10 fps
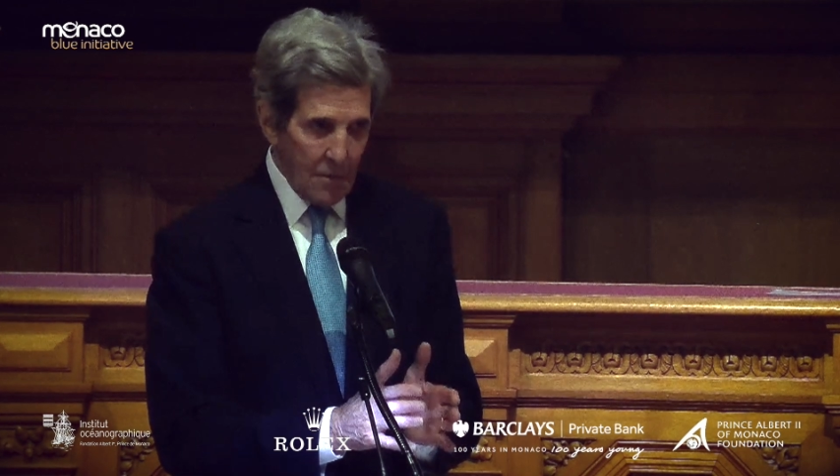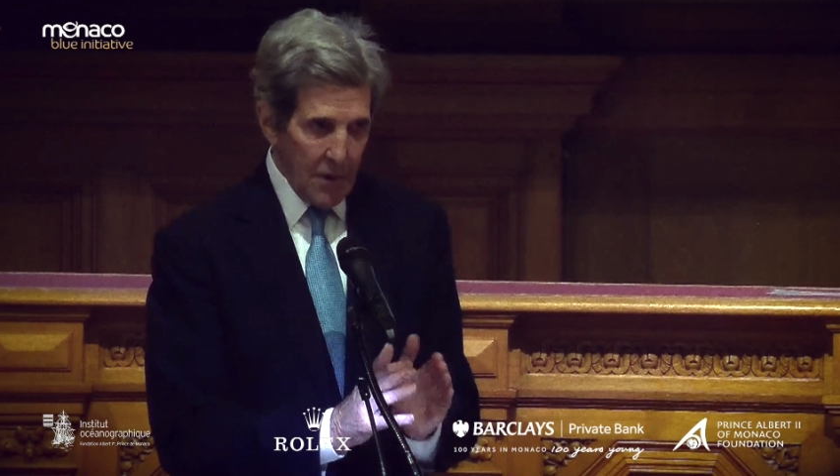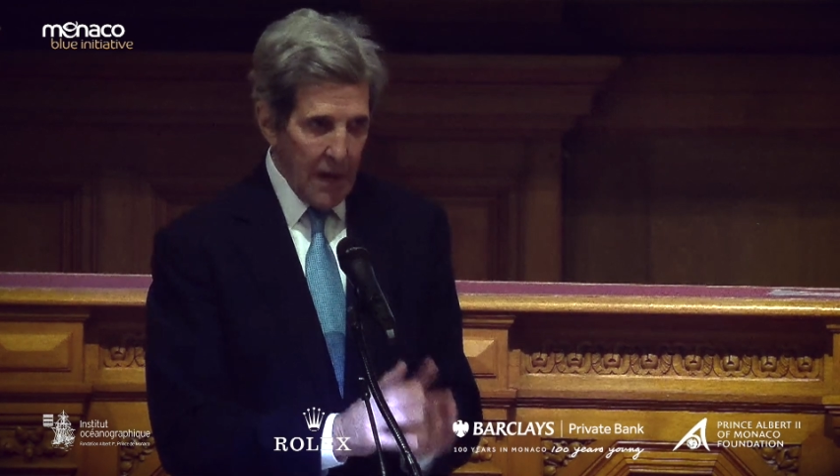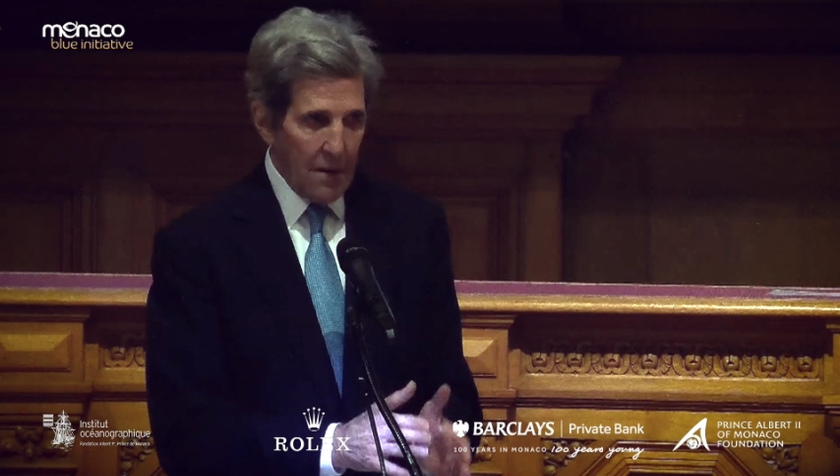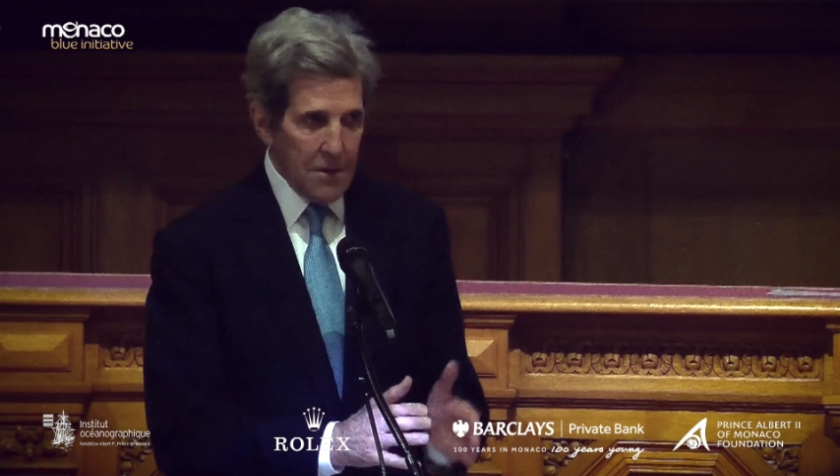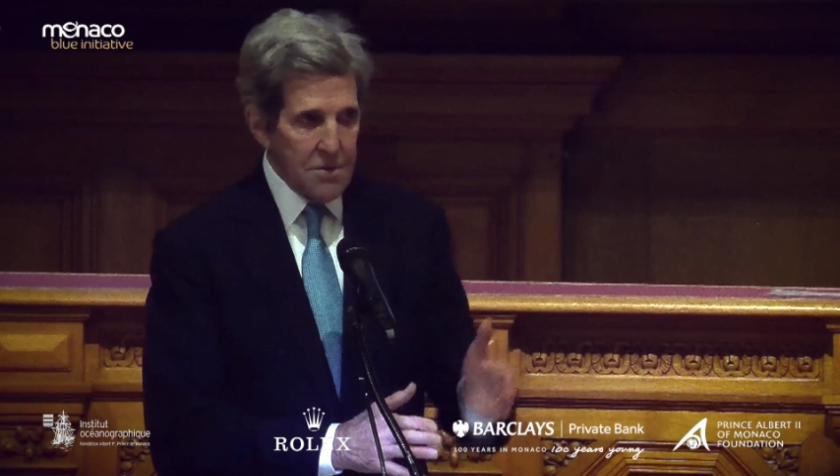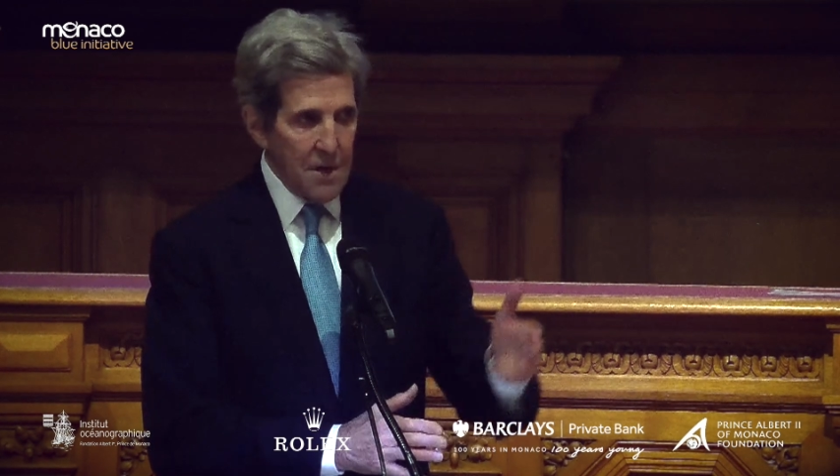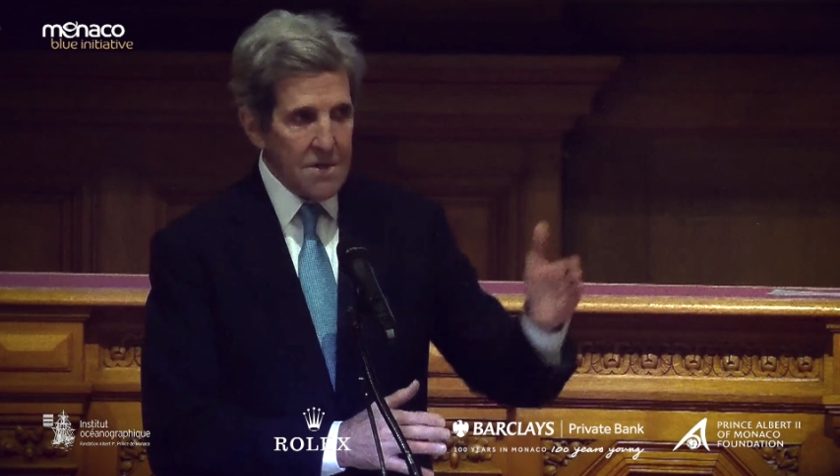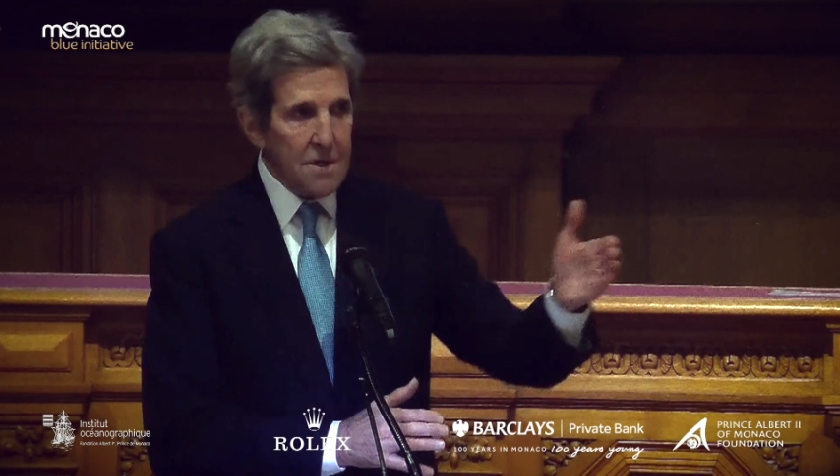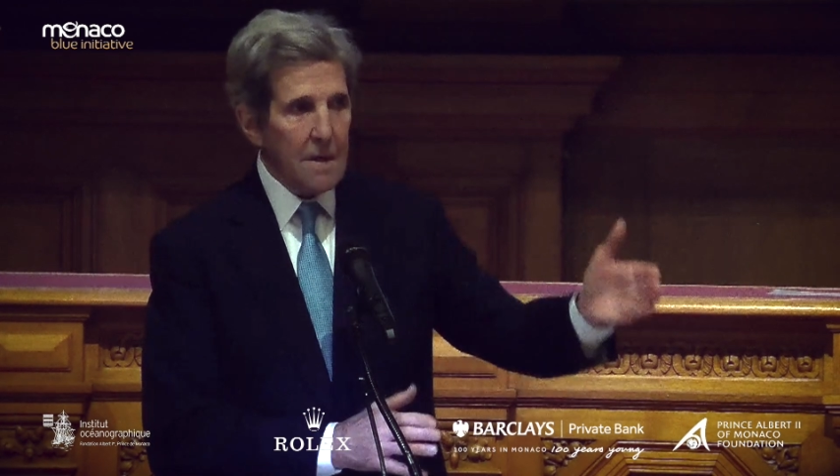without
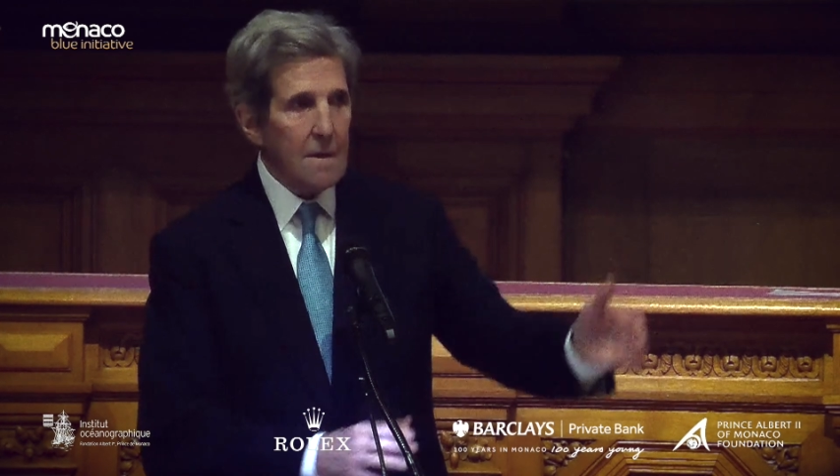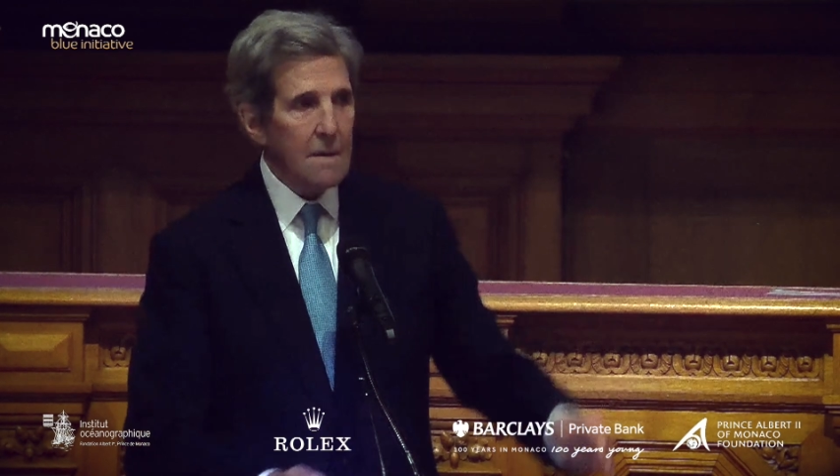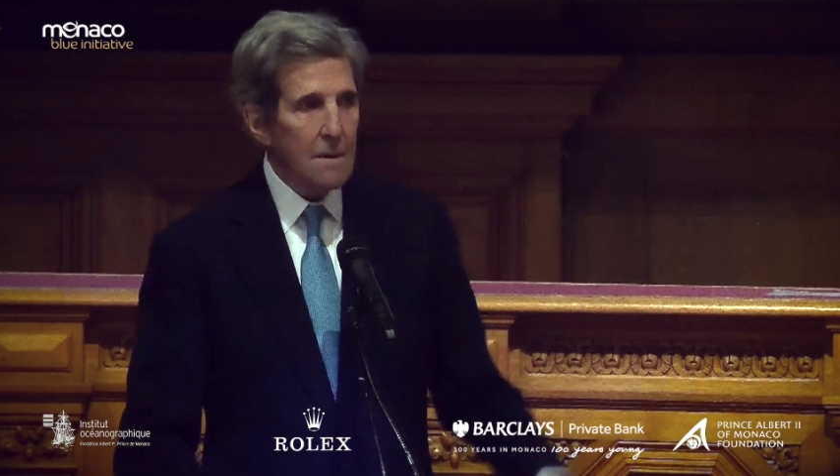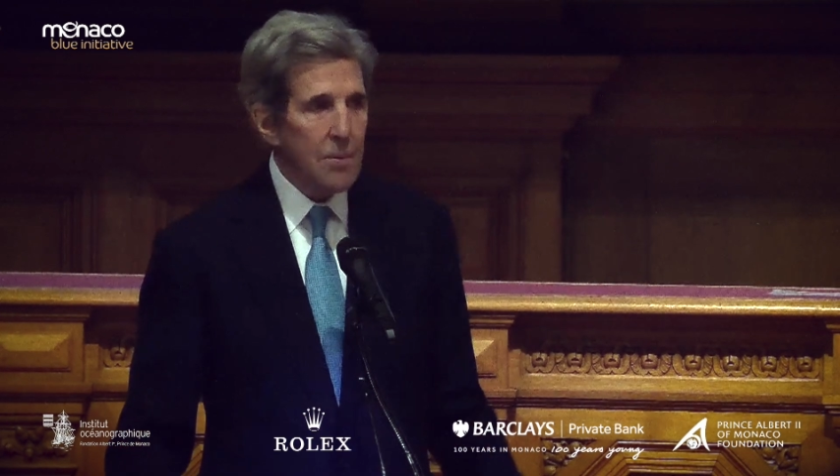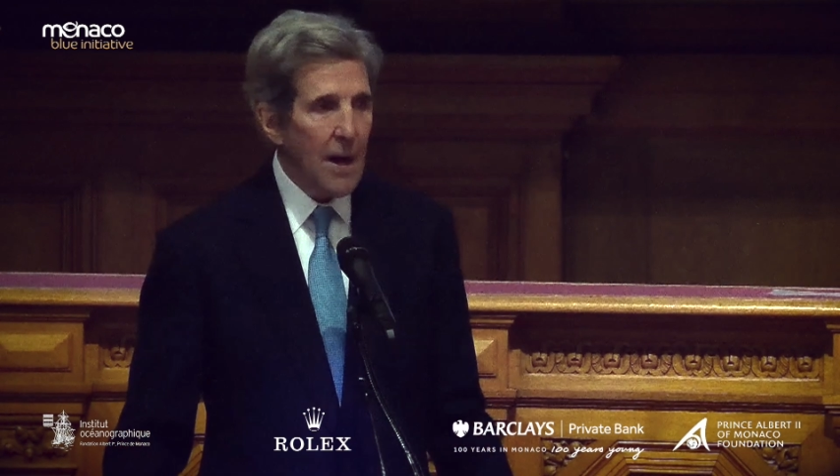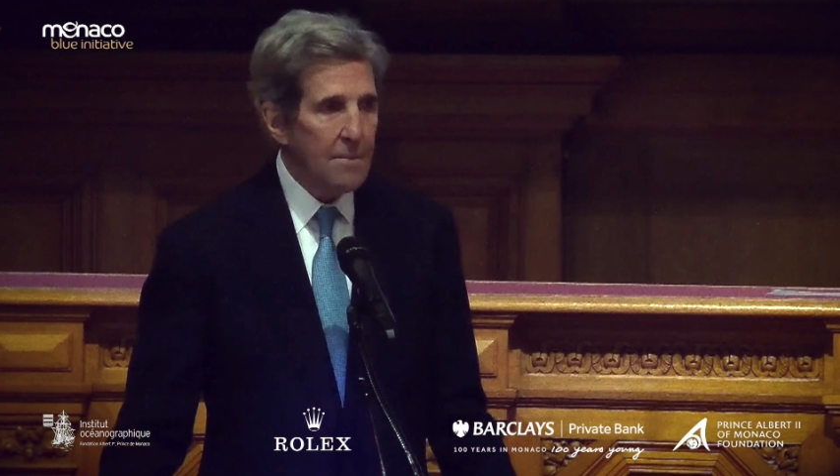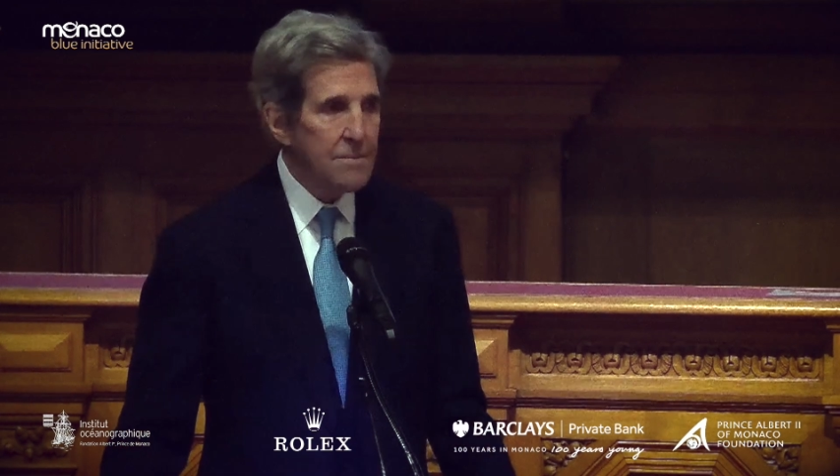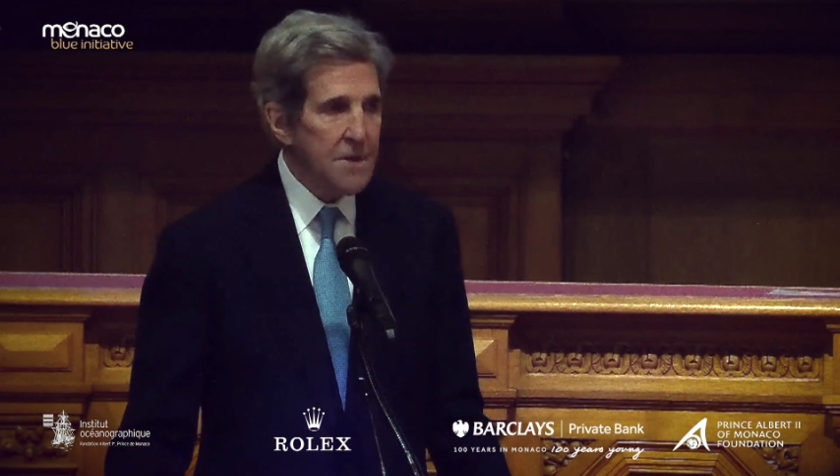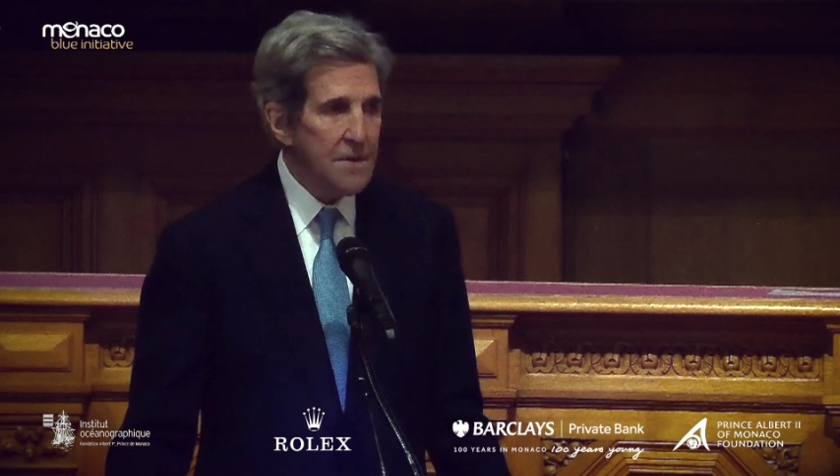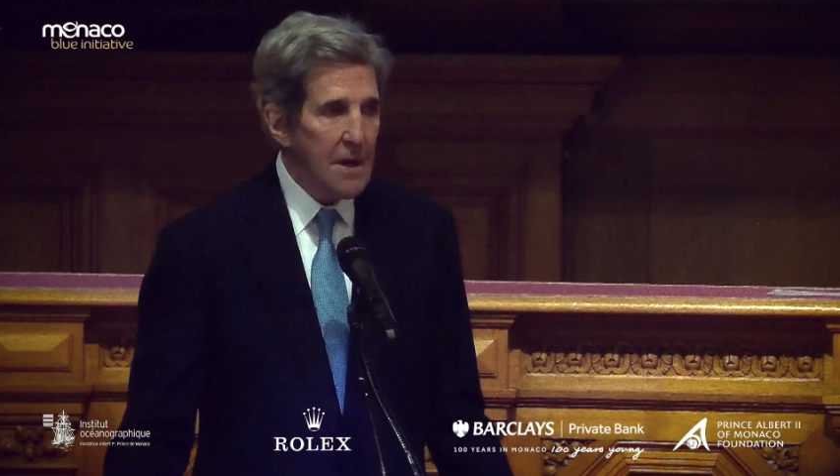addressing the
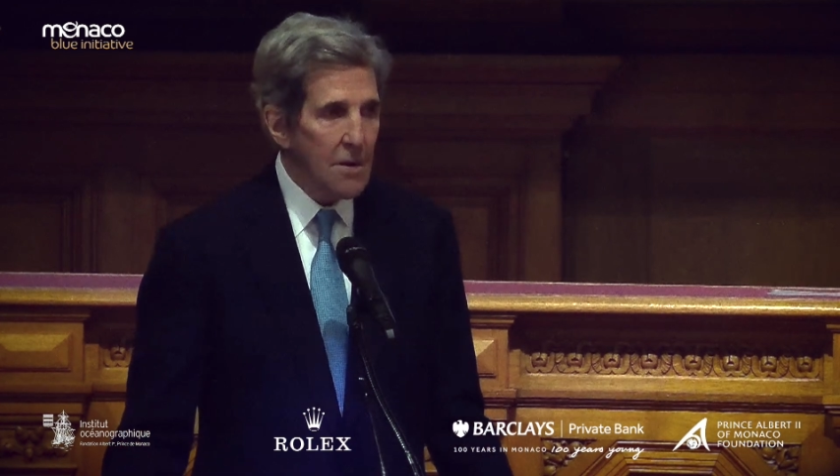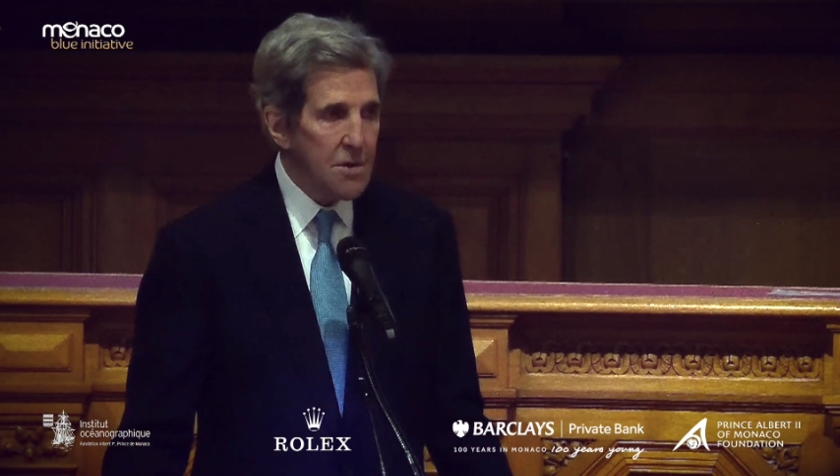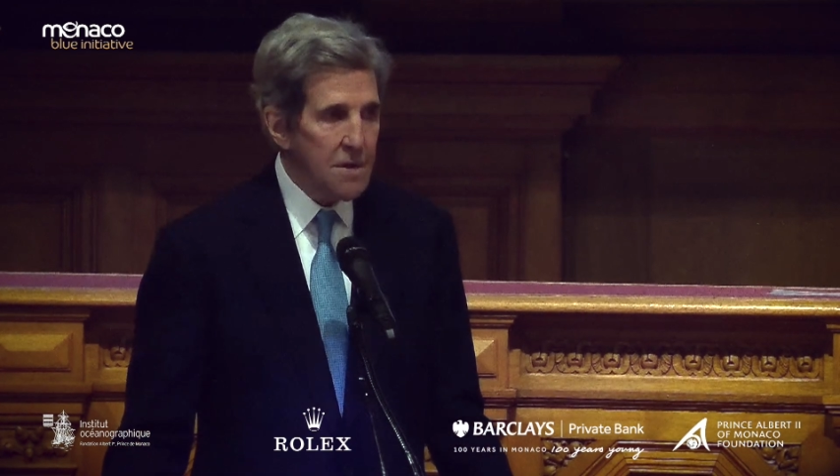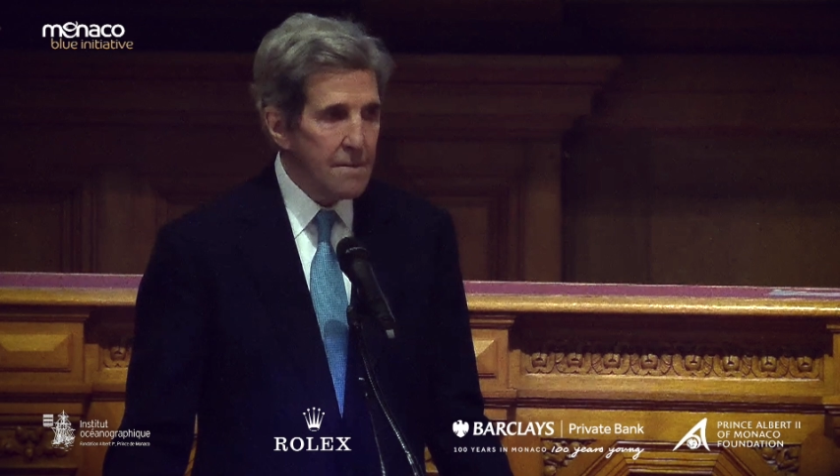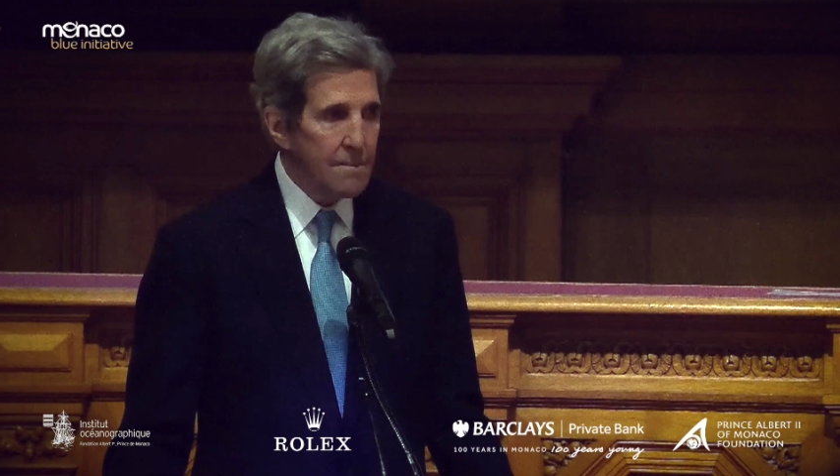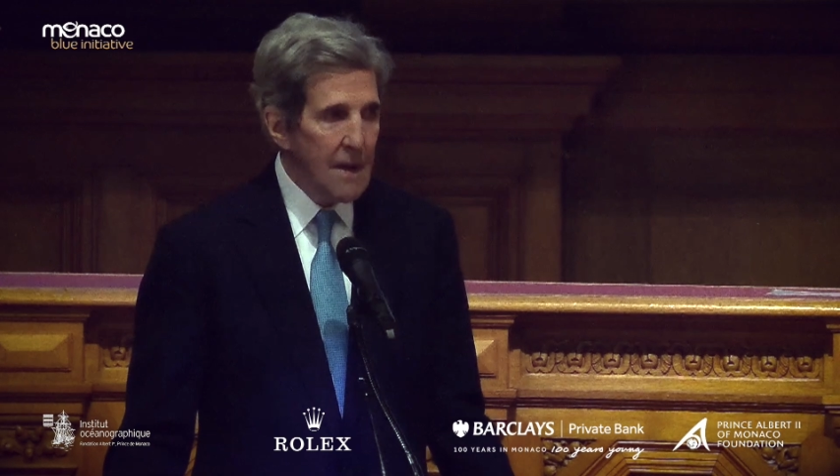problems of the ocean,